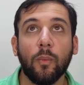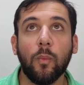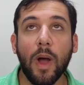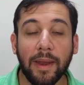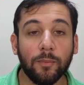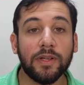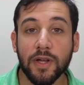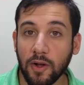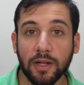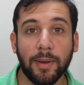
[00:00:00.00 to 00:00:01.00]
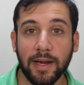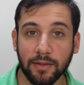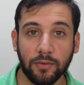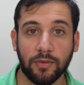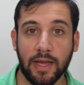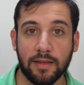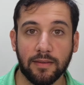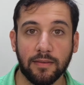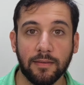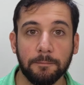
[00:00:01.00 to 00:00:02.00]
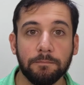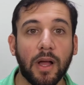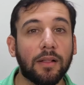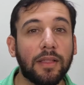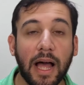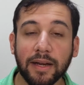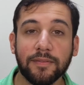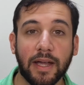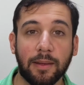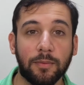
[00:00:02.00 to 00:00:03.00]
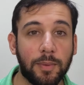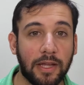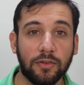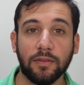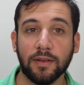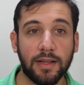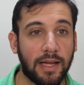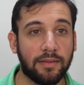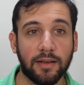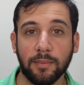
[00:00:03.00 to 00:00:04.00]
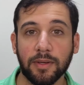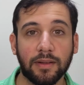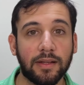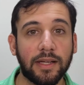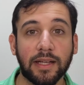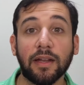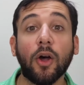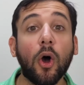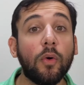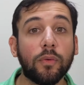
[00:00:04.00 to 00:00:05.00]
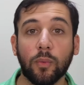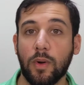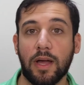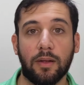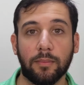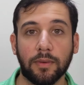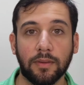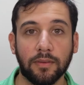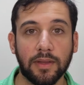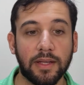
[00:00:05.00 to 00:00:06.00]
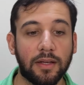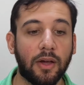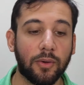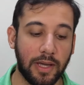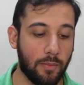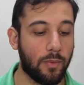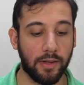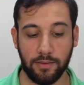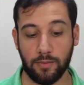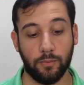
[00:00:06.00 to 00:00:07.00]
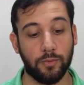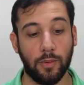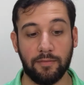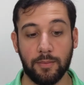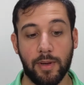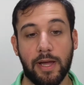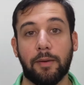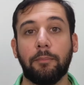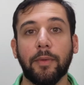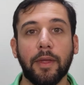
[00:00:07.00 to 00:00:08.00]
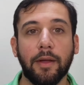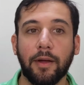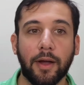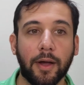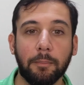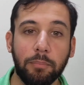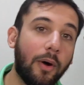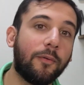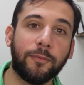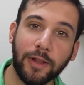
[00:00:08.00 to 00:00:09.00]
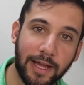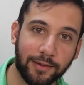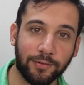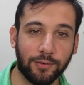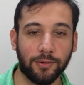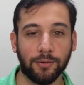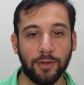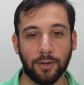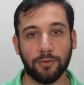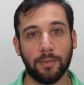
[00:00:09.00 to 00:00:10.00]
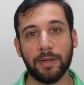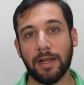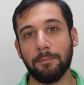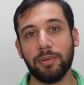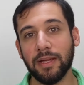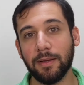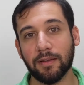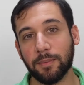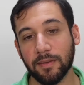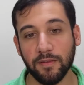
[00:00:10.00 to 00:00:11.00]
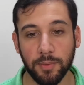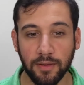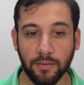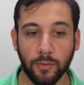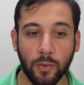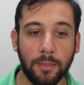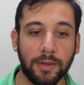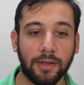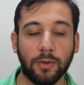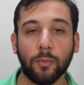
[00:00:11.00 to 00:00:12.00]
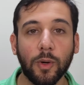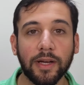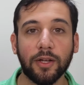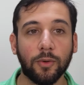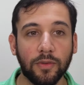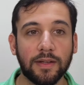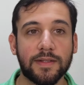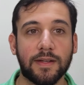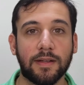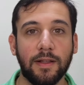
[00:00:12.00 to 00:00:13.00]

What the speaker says: when we talk about exercises, a lot of times patients and clients that come into the clinic get overwhelmed. They're thinking, okay, what, do I have to buy a Bowflex or, some kind of big expensive piece of equipment? What goes into